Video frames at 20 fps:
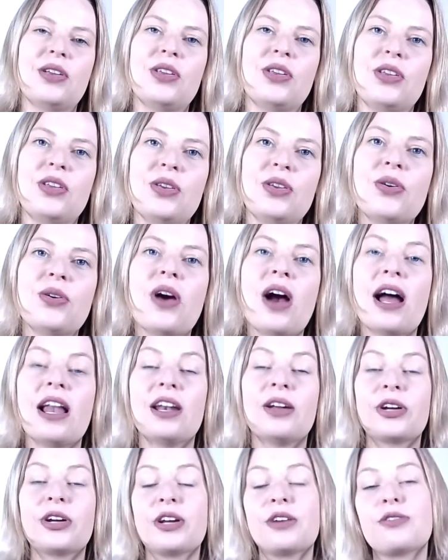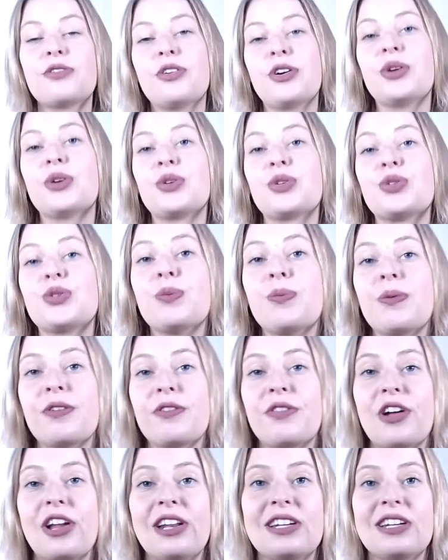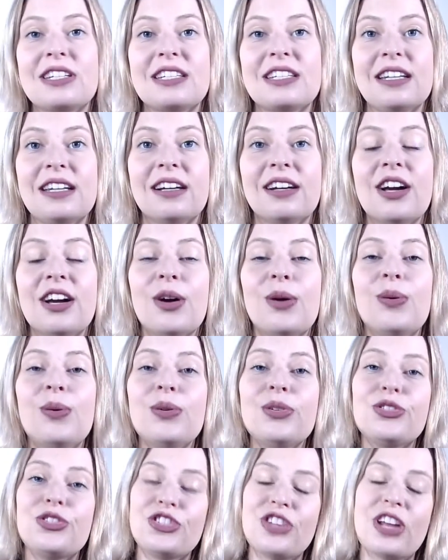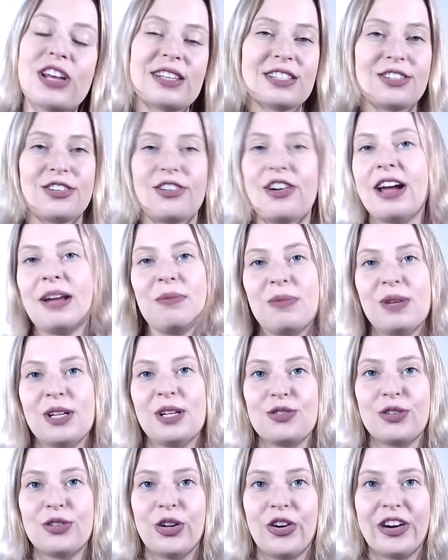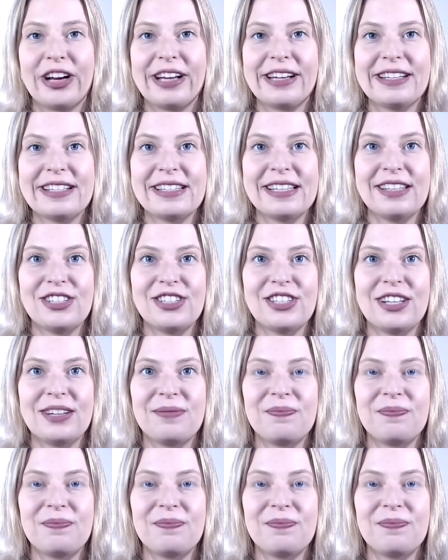You are looking for your super volunteer who is just the right match for your organization.